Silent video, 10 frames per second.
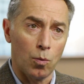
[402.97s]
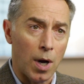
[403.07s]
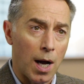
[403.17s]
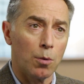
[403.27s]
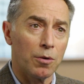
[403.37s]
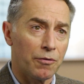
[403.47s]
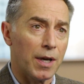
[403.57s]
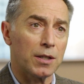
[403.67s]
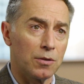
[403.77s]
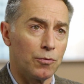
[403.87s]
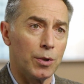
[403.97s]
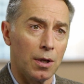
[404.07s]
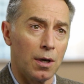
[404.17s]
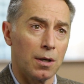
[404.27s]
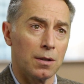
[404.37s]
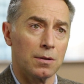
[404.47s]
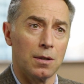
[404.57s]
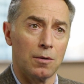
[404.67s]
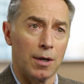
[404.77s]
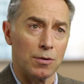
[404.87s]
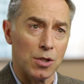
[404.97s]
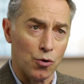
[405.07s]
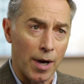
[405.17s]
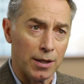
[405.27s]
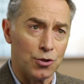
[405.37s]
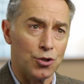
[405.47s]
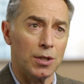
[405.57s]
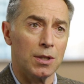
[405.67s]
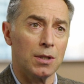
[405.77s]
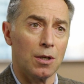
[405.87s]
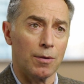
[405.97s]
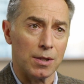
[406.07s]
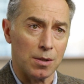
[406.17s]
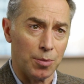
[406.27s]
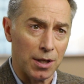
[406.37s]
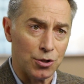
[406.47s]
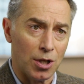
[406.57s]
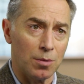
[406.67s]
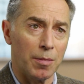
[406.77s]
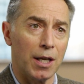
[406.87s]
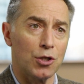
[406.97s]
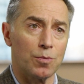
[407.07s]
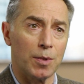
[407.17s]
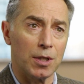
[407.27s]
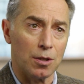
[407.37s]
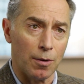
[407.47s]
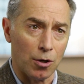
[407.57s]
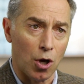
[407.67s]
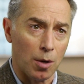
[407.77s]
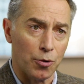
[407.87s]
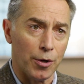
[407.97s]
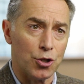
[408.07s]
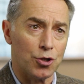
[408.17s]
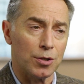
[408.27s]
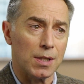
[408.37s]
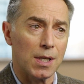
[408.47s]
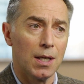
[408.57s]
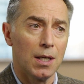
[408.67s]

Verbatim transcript: how effective we are around strategy, around supply chain management, around operations